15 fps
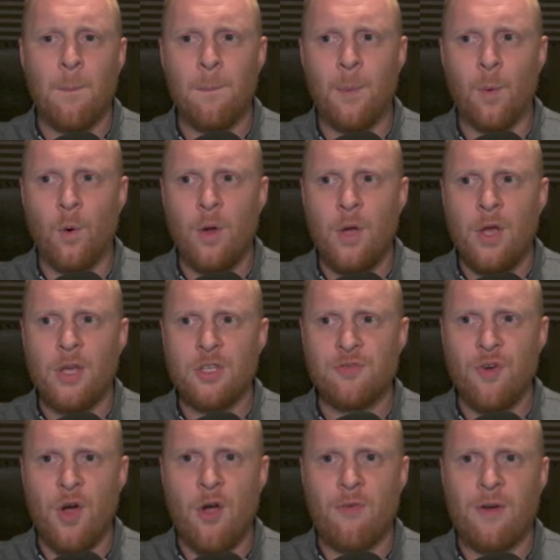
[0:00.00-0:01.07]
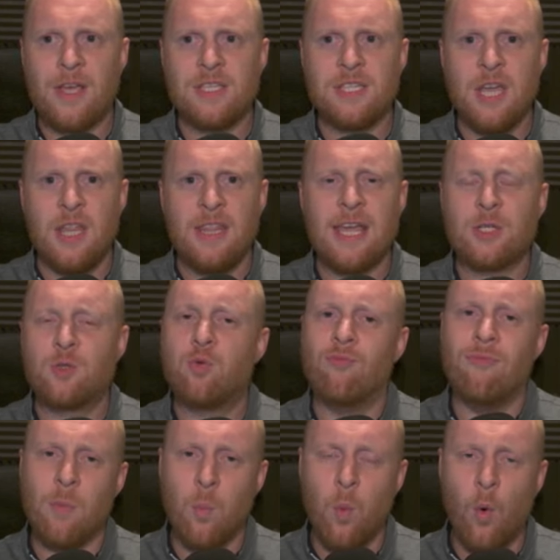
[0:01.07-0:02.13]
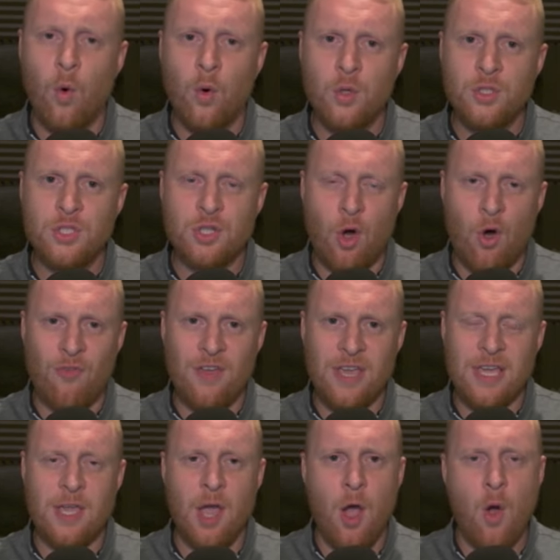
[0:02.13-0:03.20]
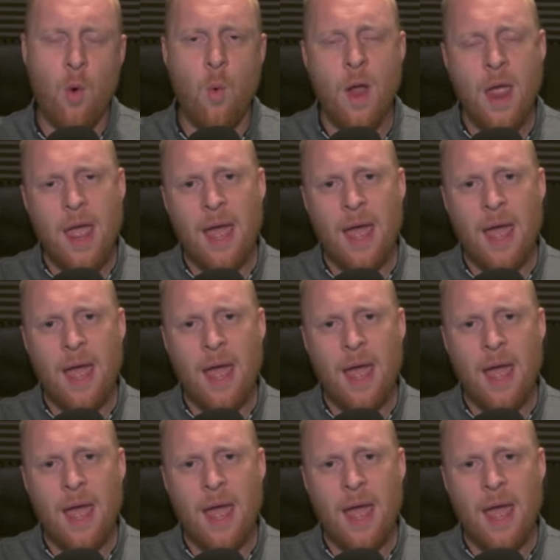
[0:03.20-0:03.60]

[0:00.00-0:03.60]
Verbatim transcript: But as far as the actual rewards of it go